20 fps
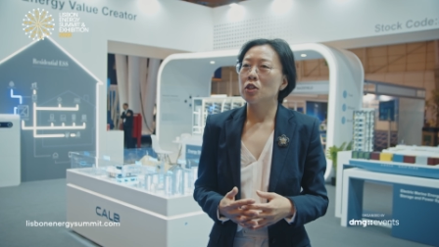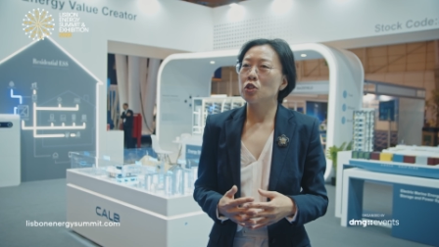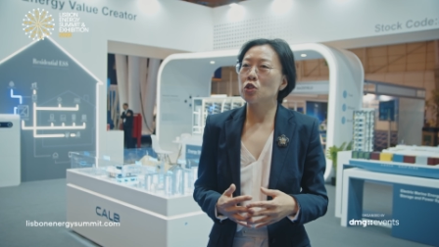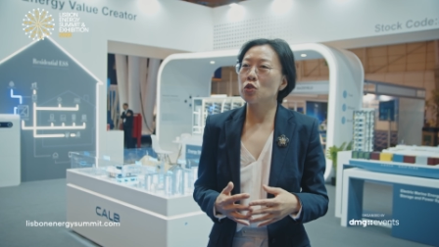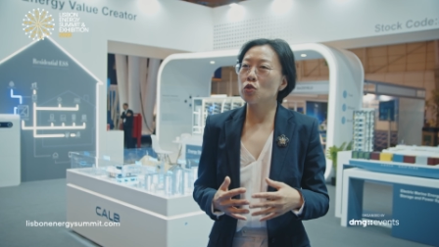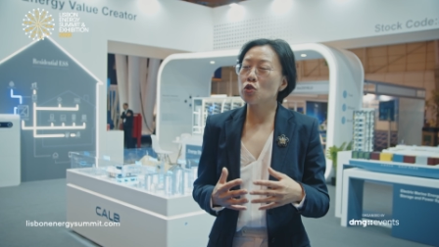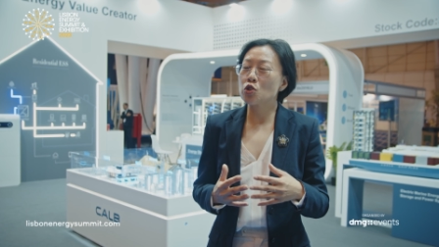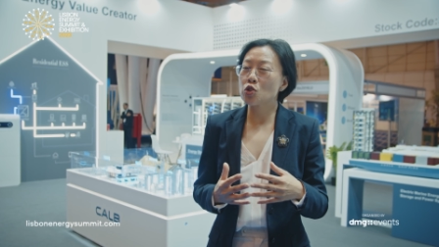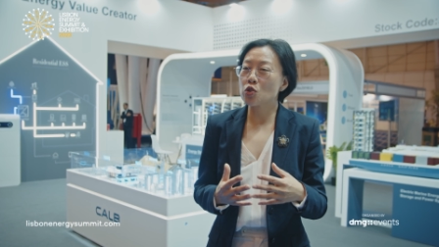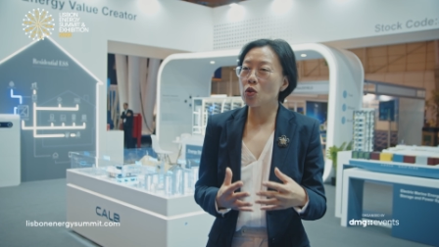
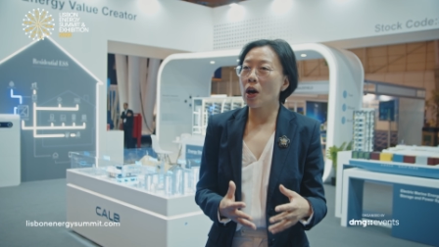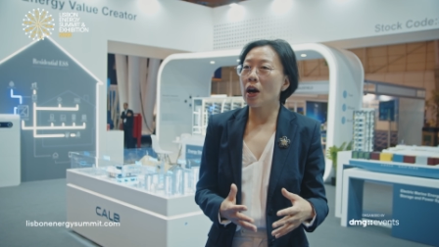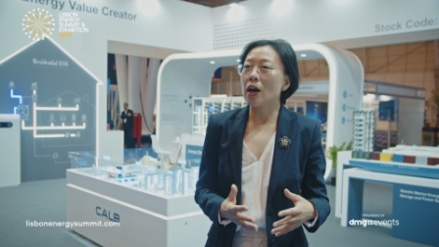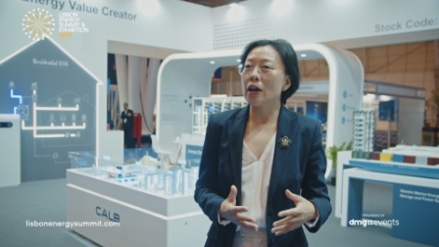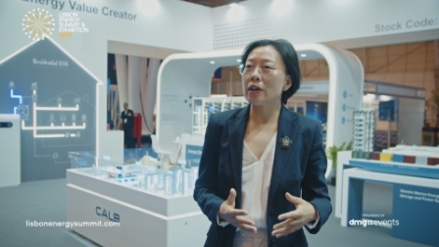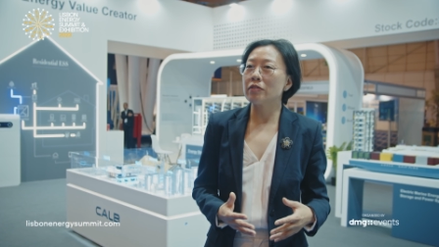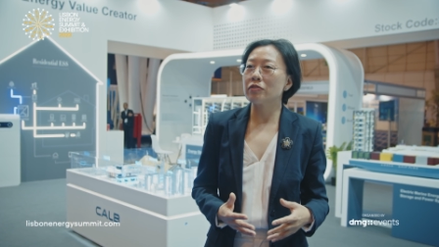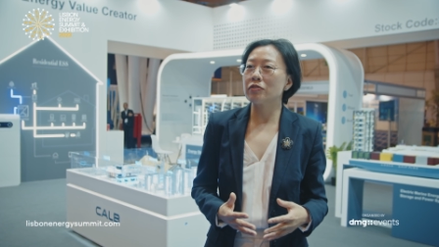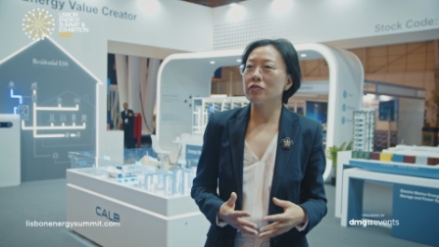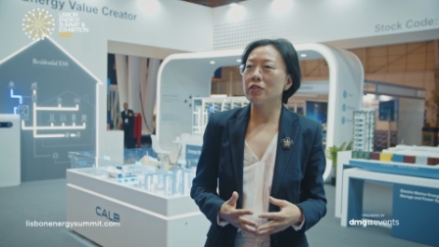to
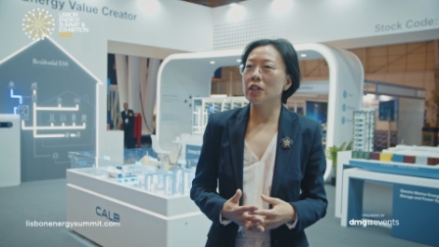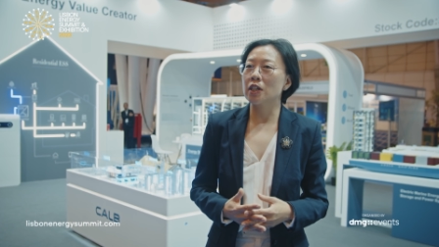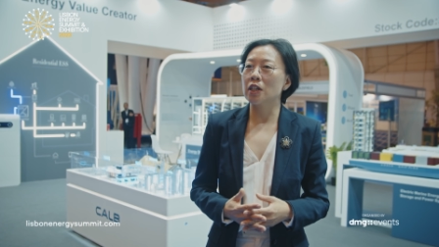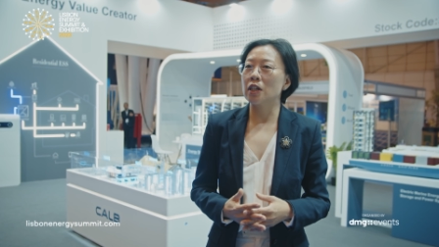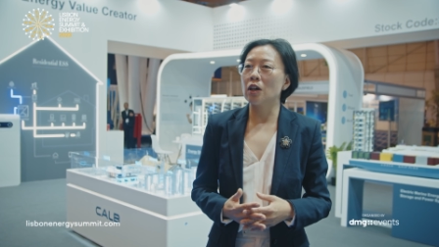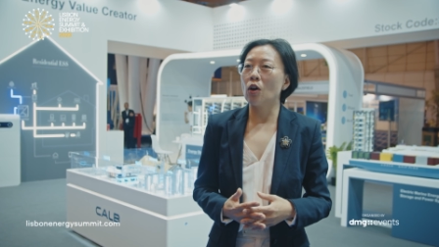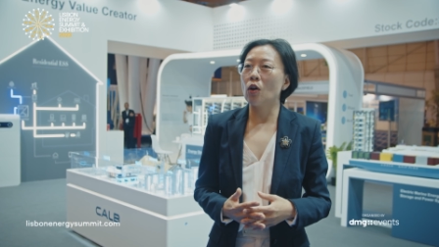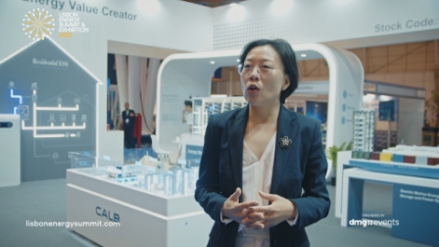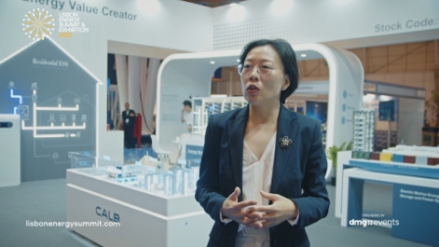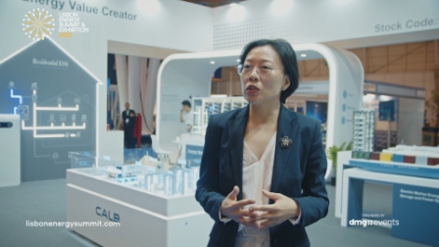drive
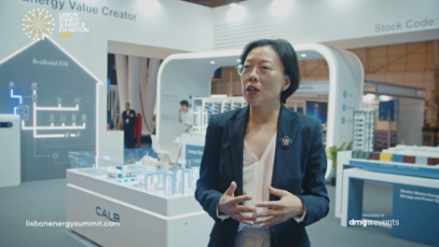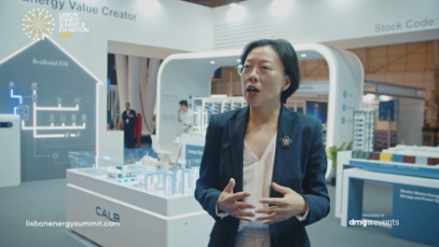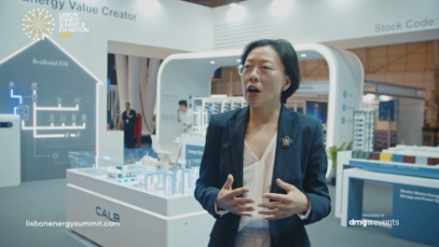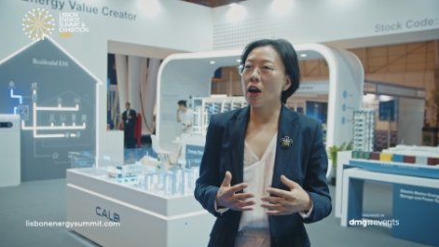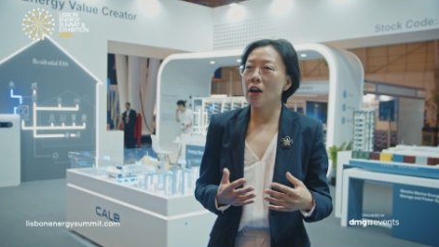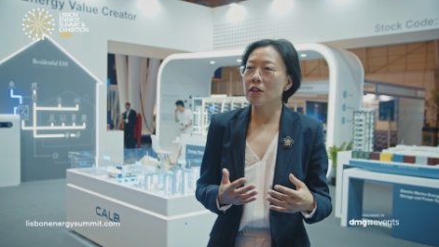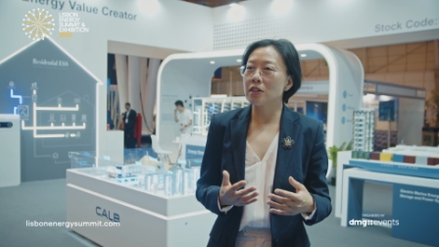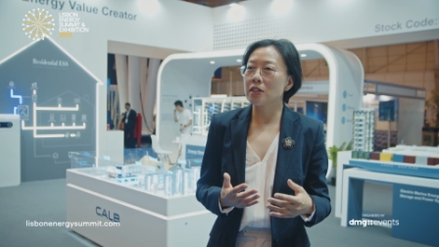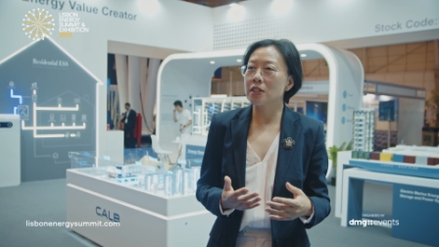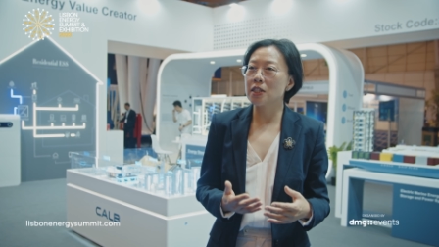the old
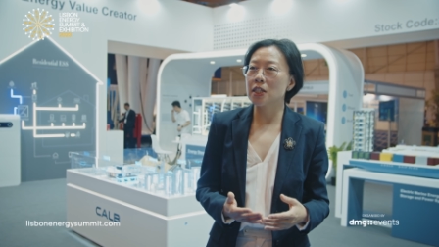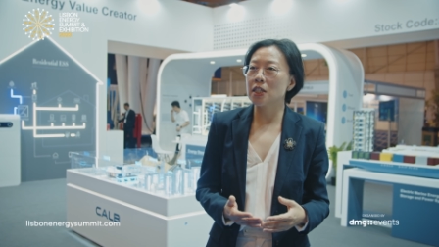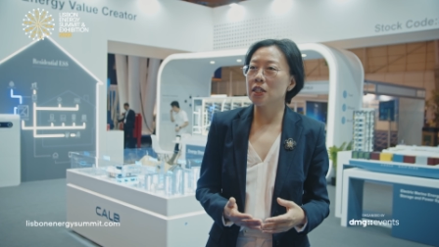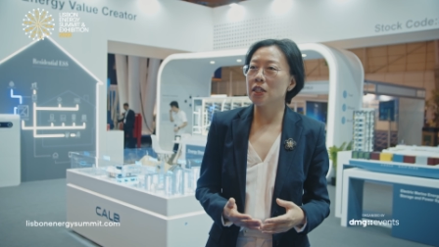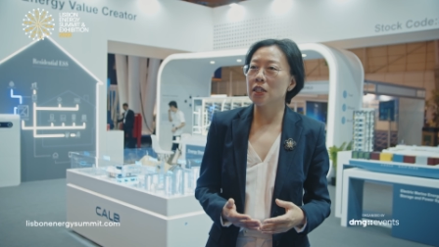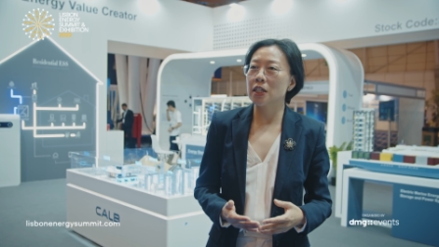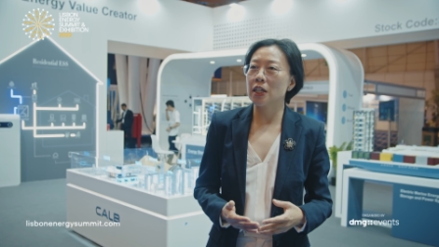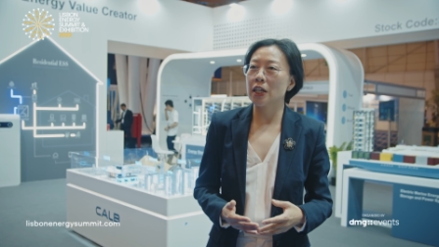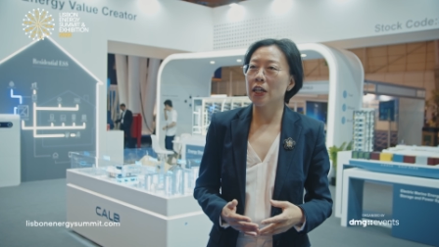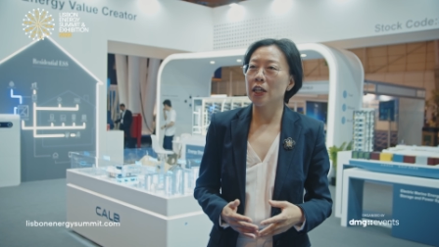
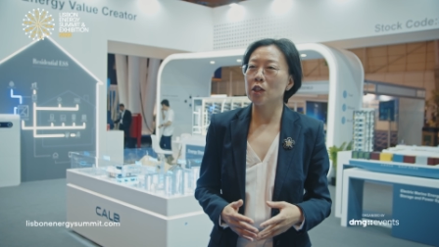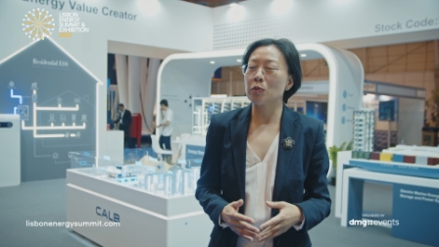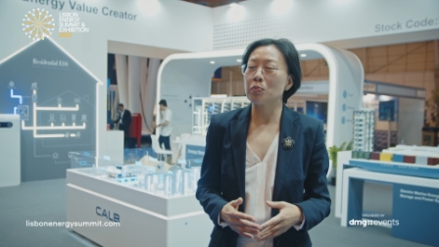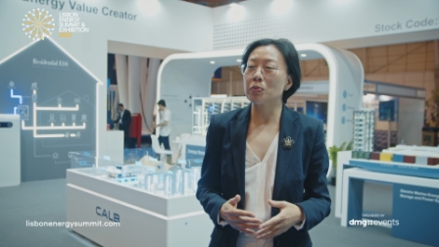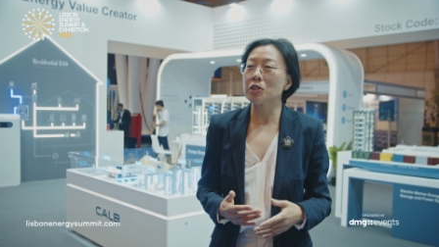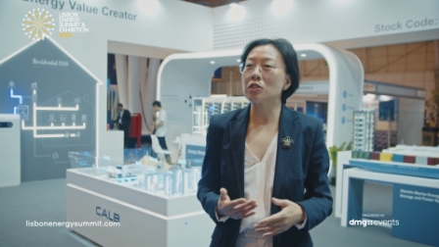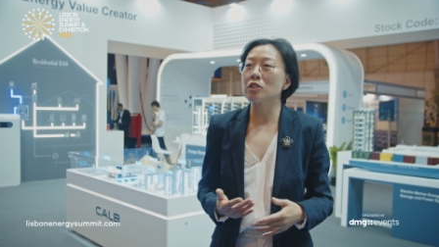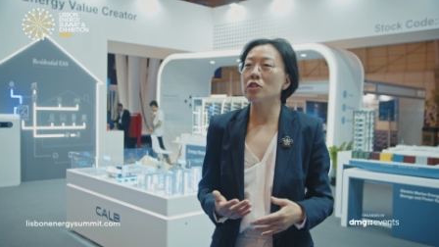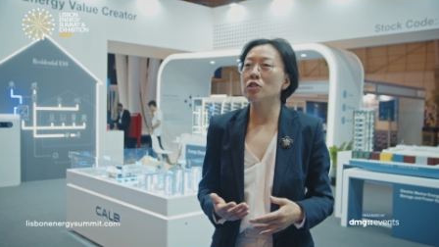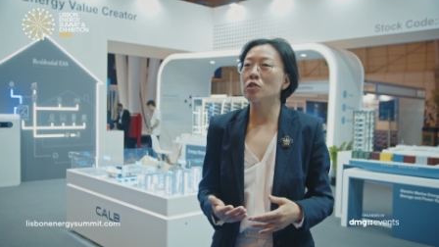R&D and the
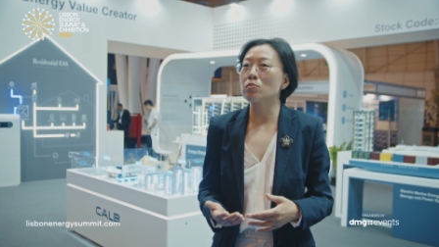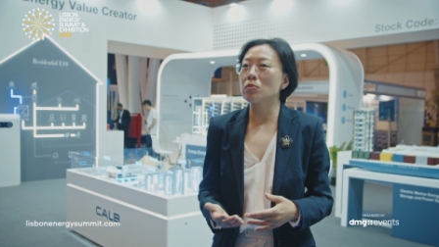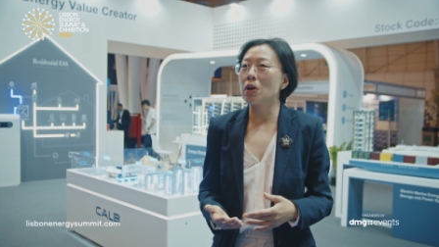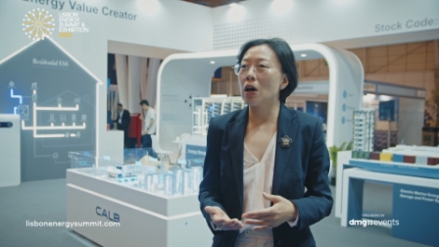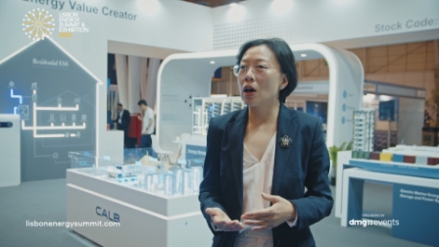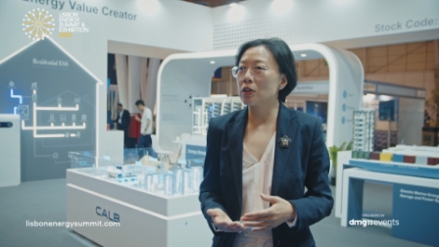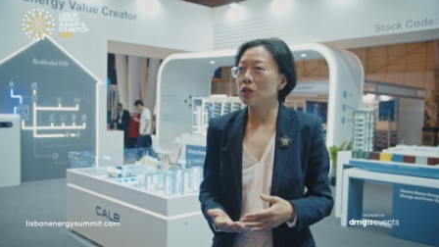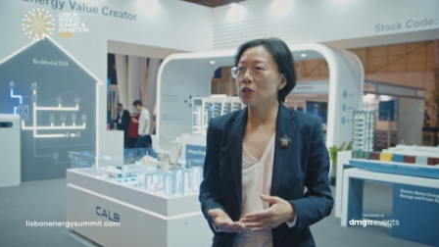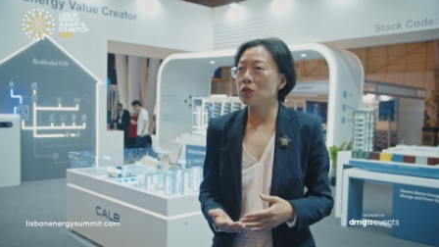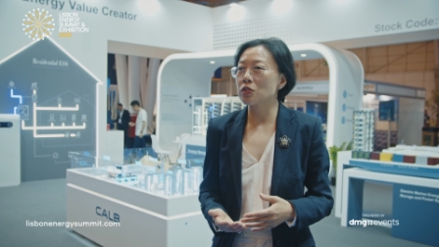business
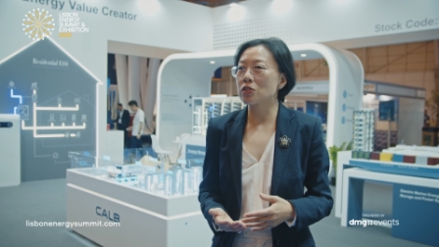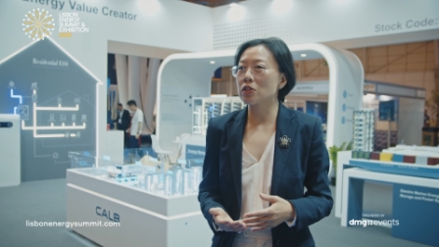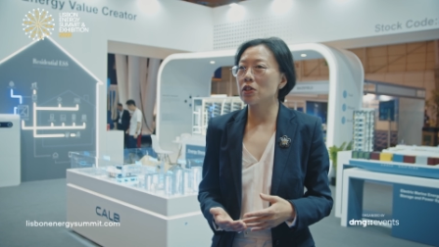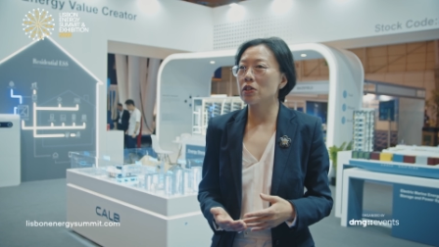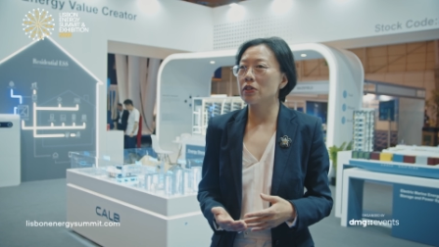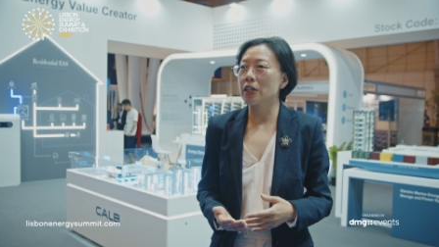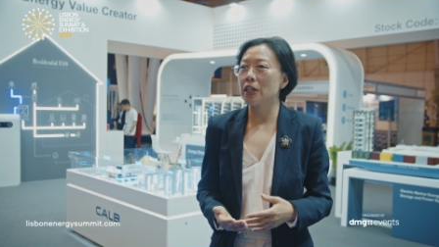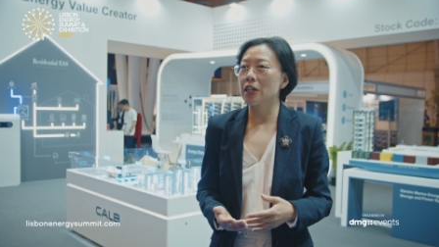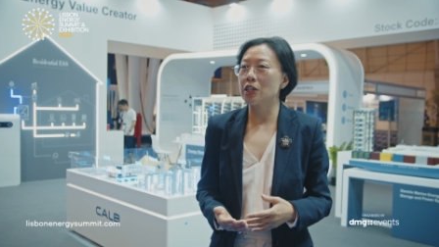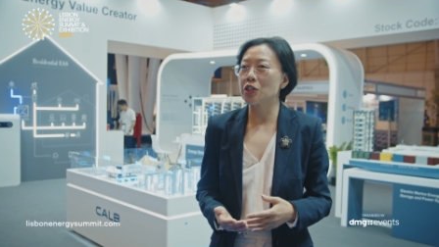models
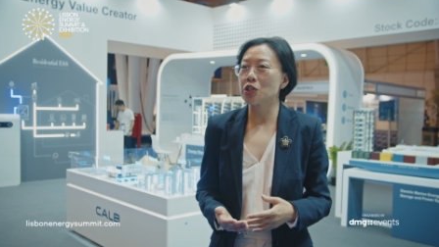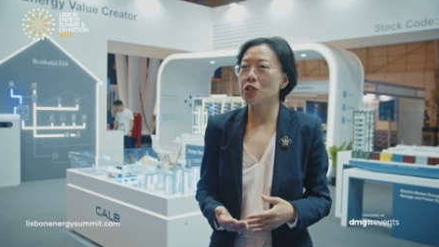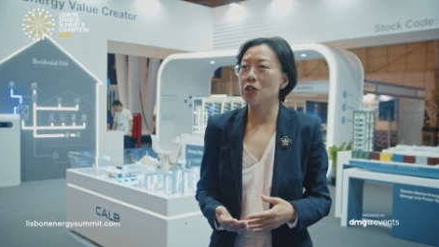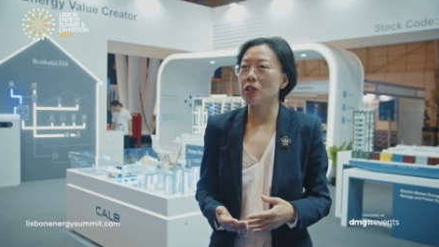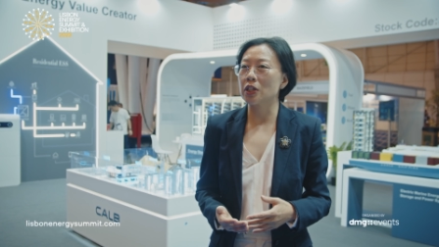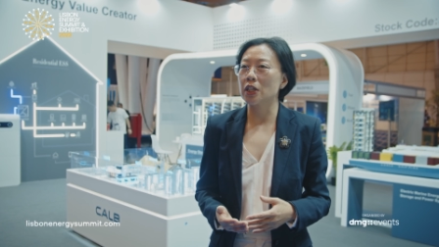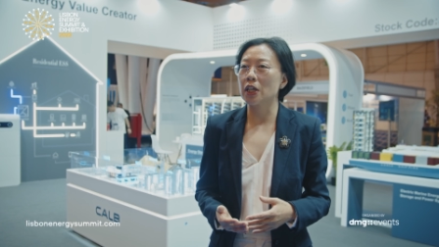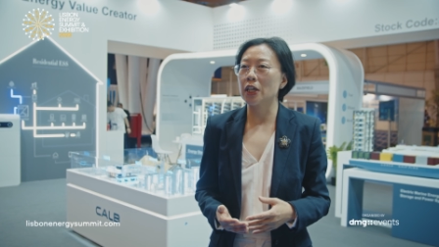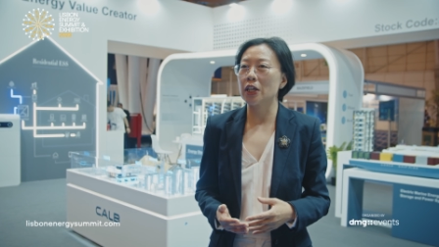creation.